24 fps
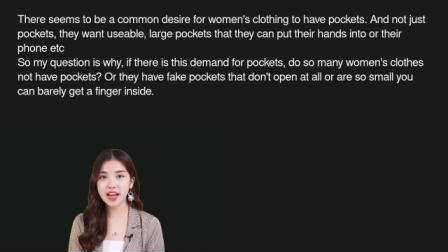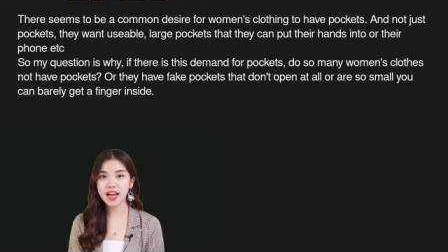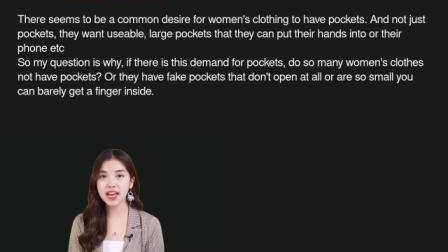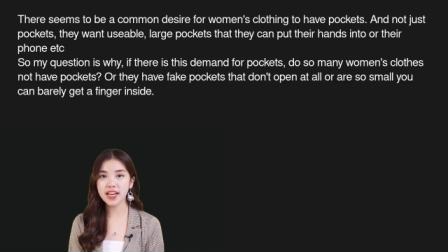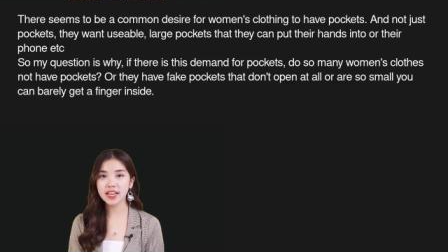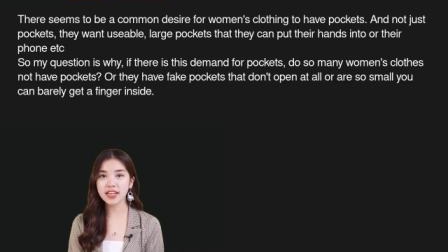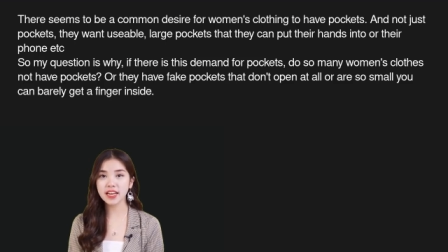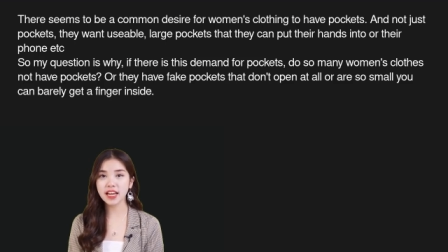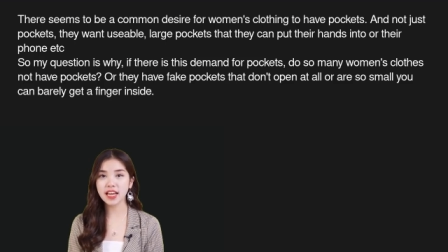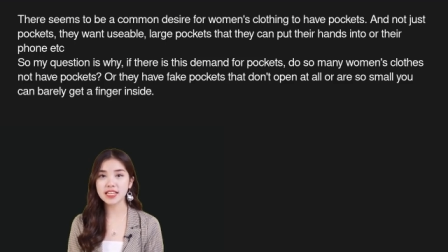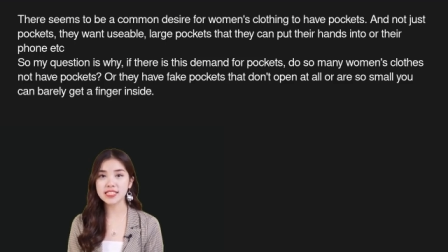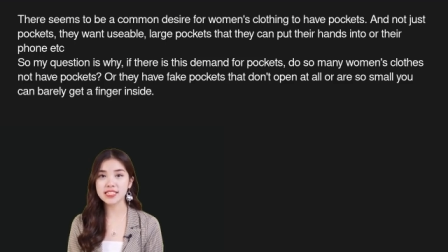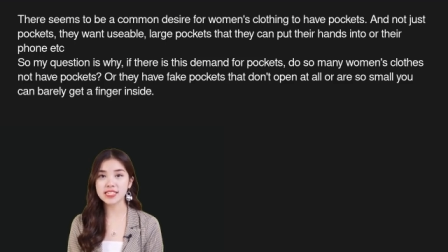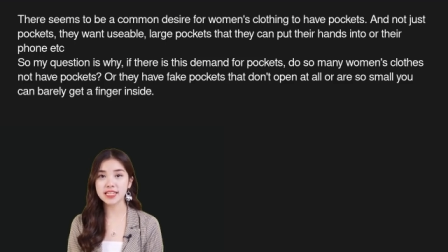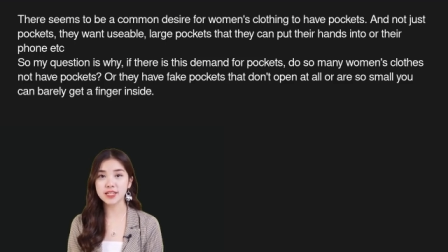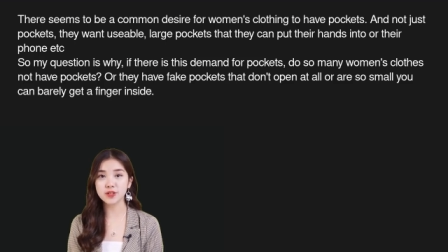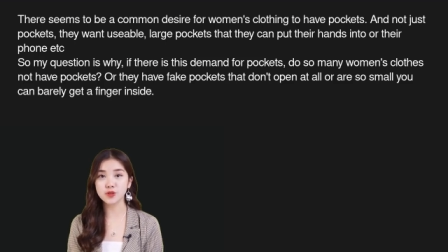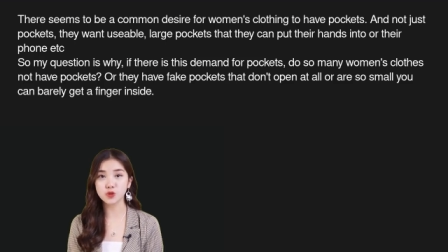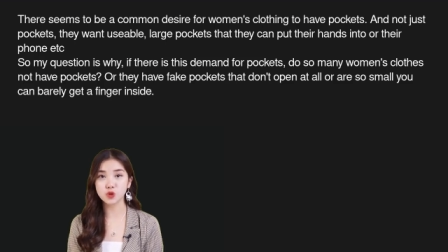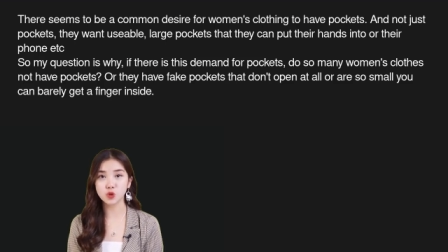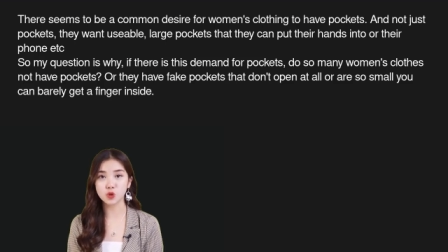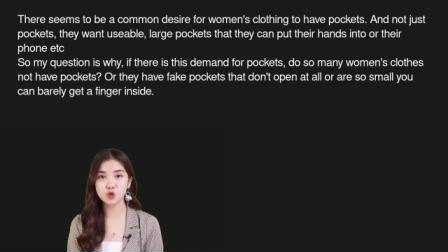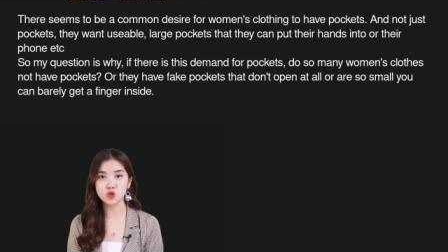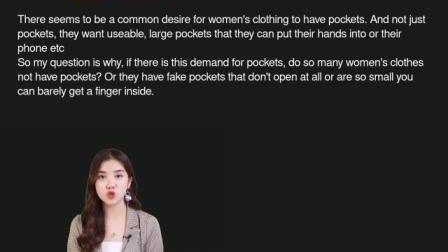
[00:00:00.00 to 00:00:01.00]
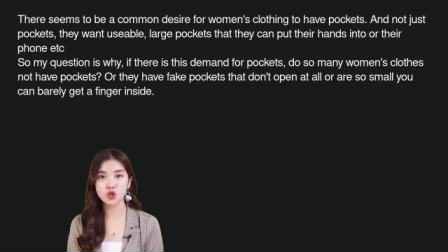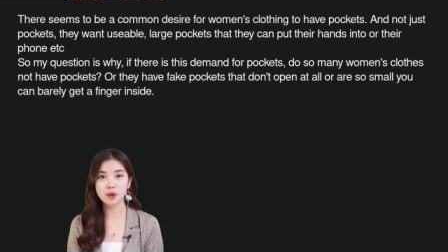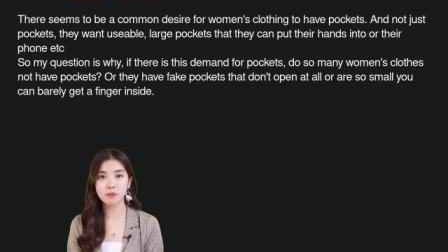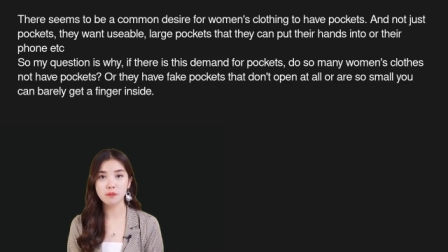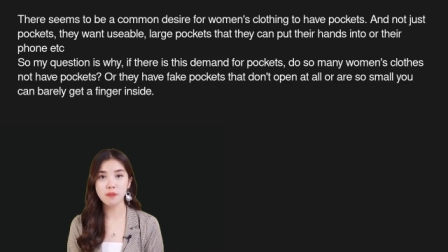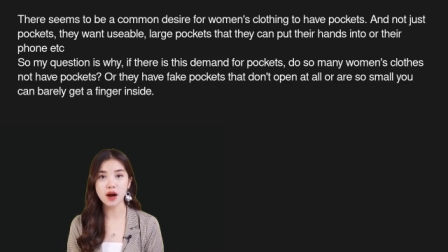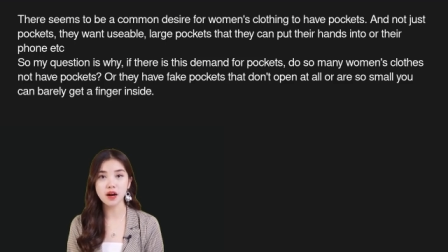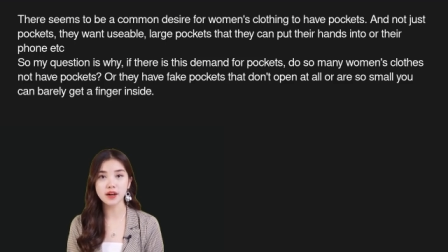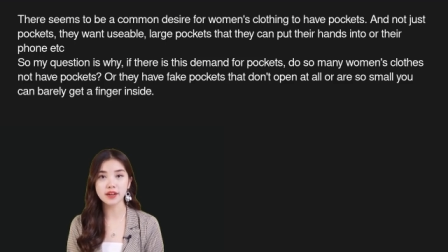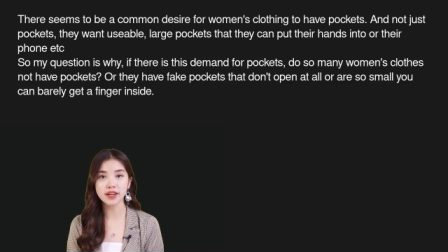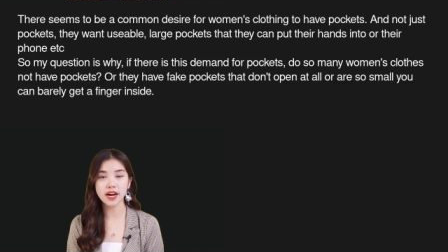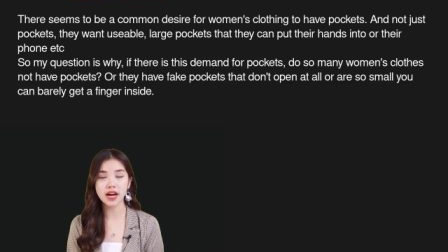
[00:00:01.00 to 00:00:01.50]
there is this demand
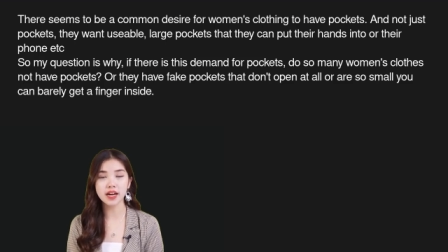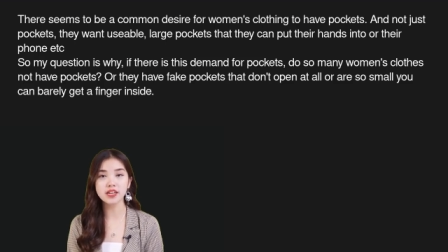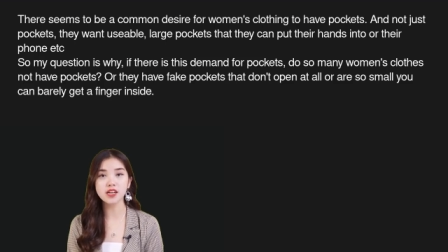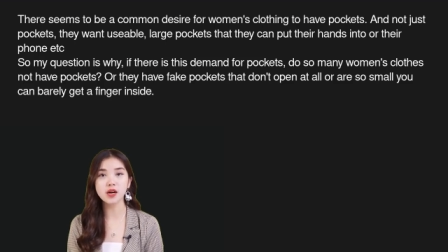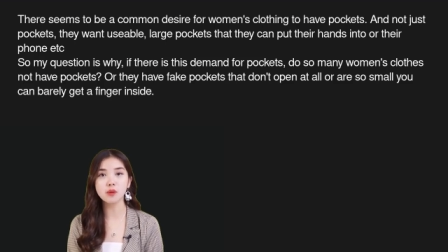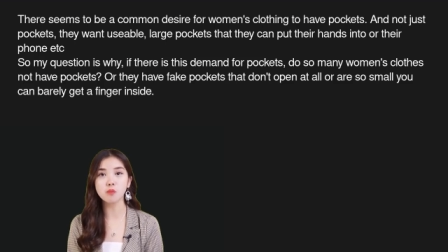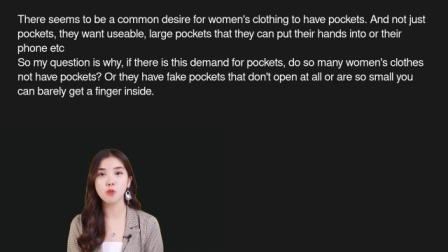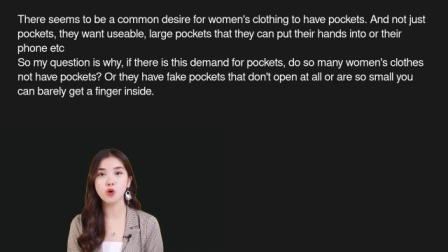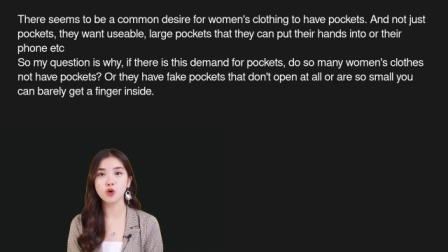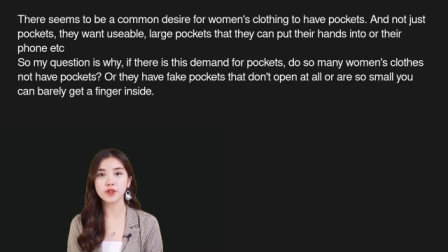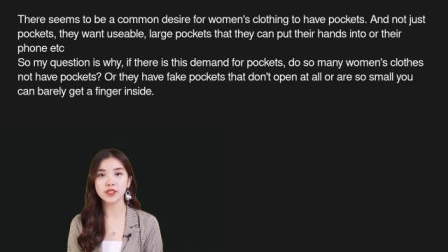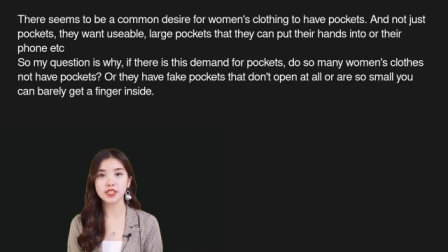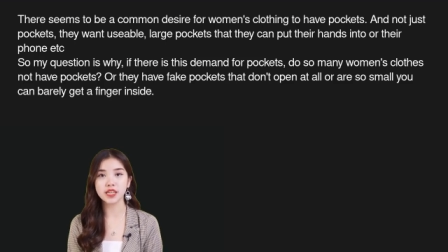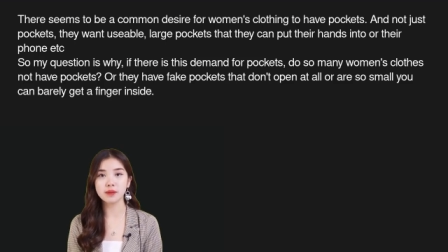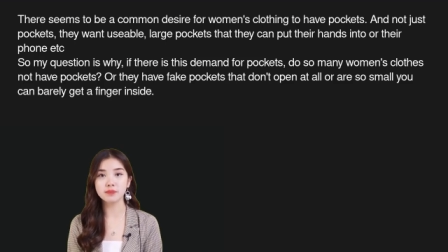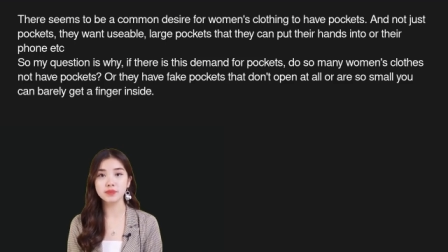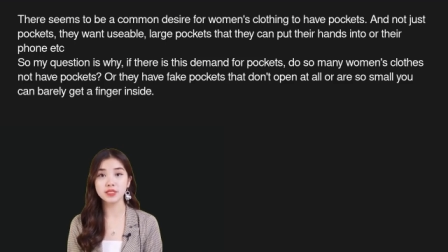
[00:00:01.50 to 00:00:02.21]
for pockets,